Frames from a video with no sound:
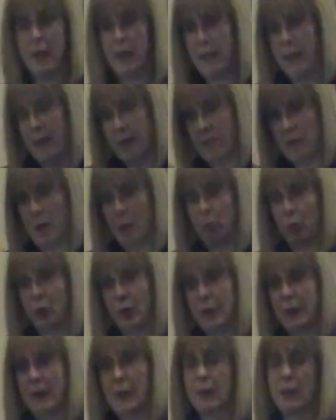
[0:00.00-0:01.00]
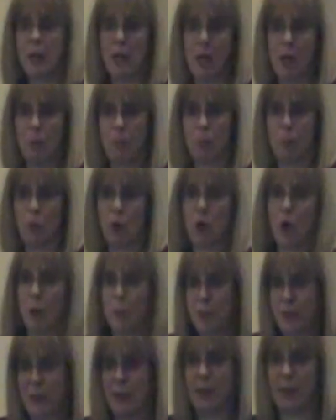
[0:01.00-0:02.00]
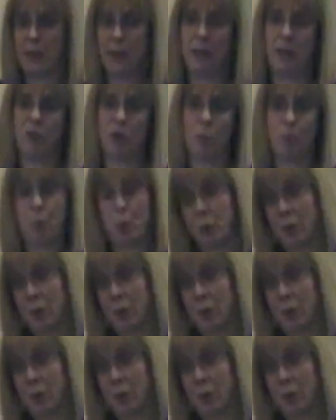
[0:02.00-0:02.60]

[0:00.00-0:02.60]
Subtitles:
and as I'm reading, I'm copying things and